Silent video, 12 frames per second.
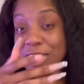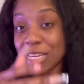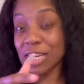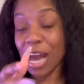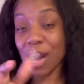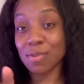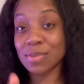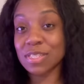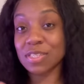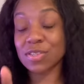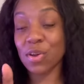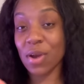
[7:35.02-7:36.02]
te- I
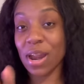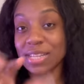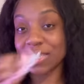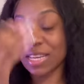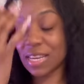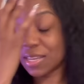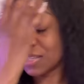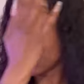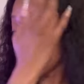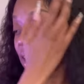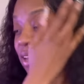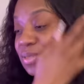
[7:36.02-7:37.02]
was crying tears.
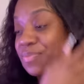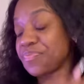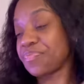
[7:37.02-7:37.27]
Like